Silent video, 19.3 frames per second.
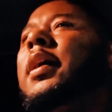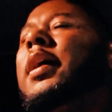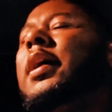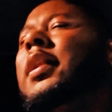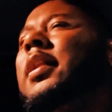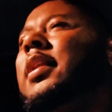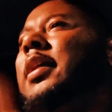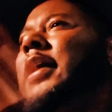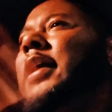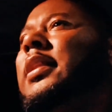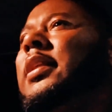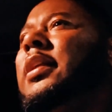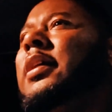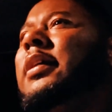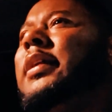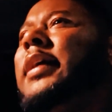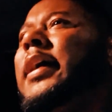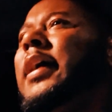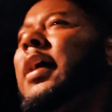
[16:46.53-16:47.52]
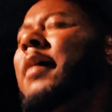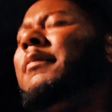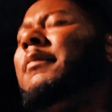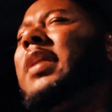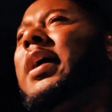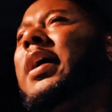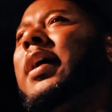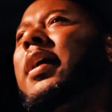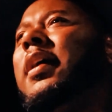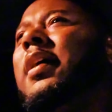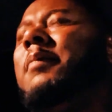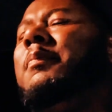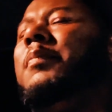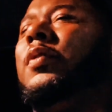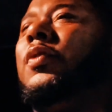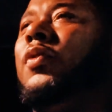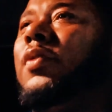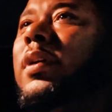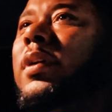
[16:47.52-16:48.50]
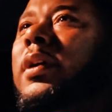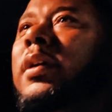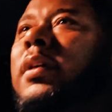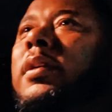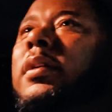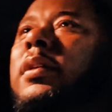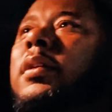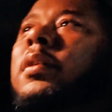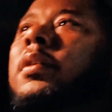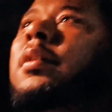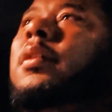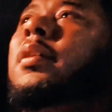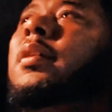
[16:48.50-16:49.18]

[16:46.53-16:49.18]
And at the end of the day, I'm like, I'm bored.